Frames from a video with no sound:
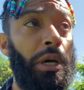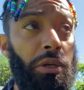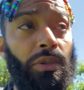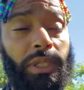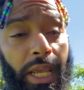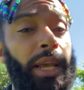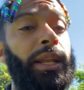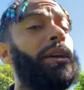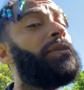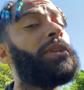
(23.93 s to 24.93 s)

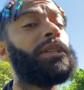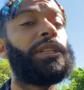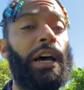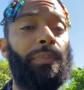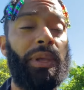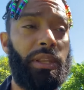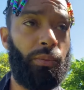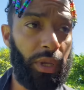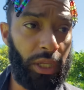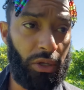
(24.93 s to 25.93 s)
understanding of this topic that
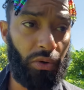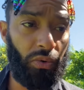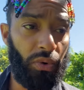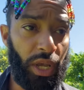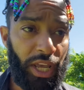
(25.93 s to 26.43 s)
we do,